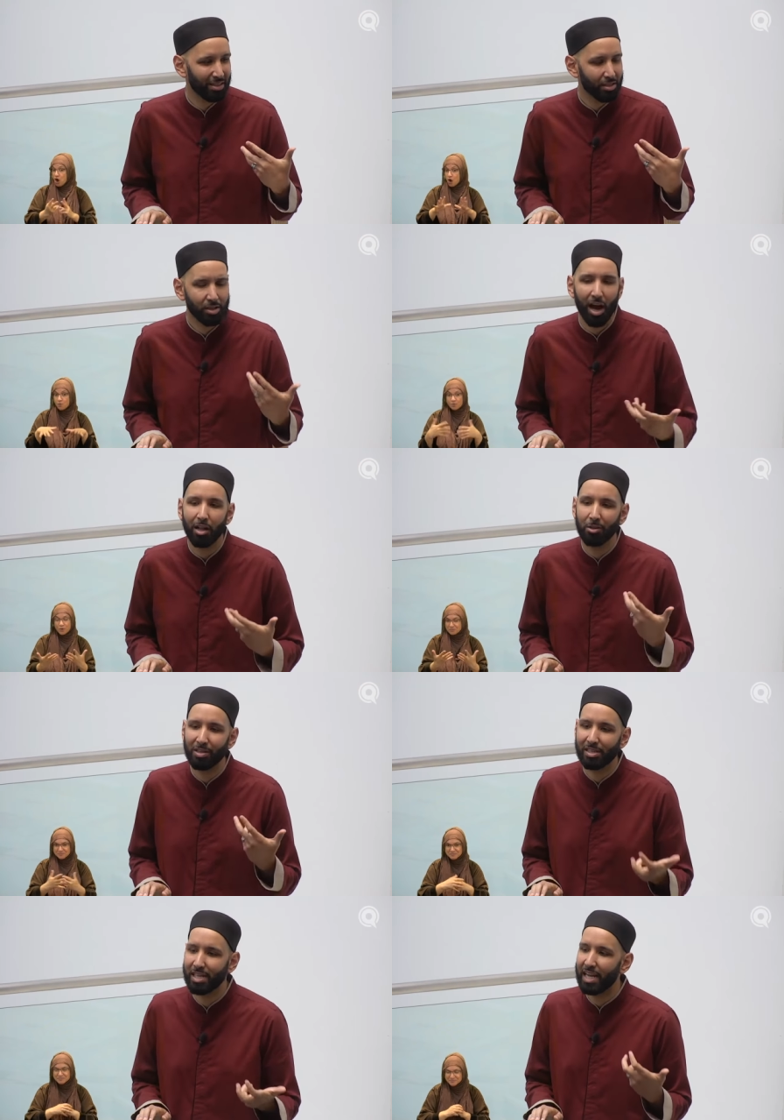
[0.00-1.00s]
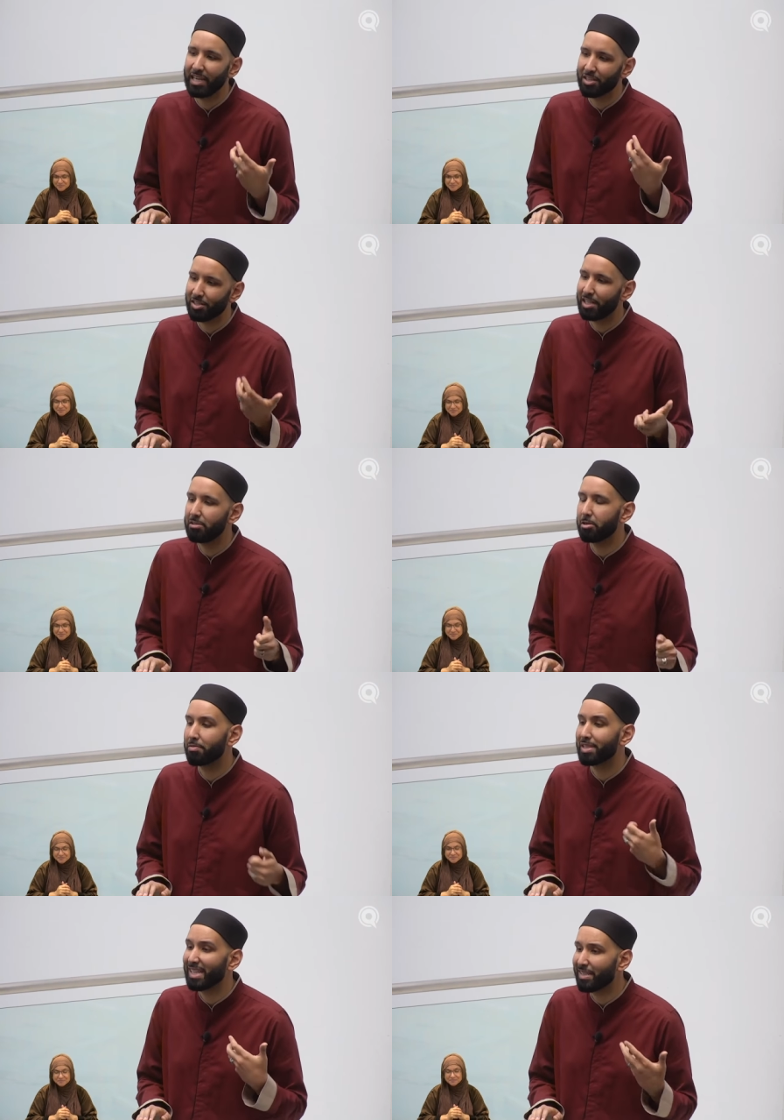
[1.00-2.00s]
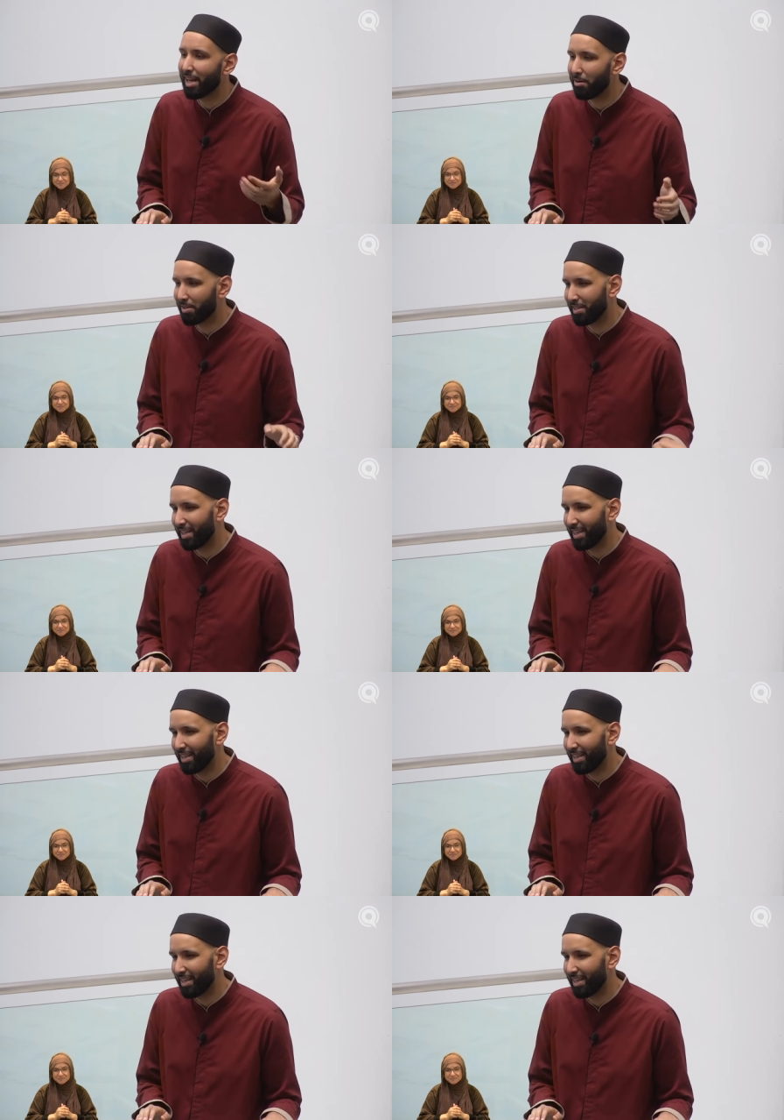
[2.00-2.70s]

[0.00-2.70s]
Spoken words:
scholar and sage and teacher of sincerity.